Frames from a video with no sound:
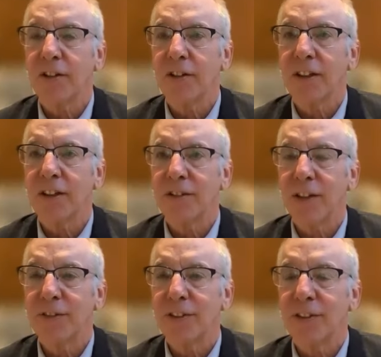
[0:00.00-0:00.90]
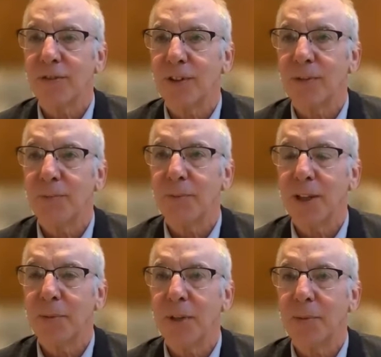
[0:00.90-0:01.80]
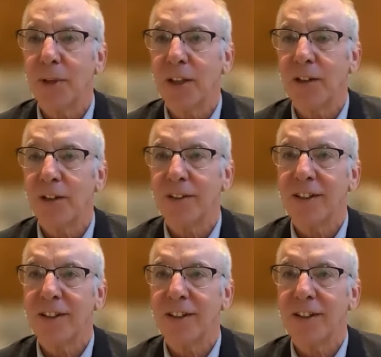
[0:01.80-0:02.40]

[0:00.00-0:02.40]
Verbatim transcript: current account deficits for many, many, many years.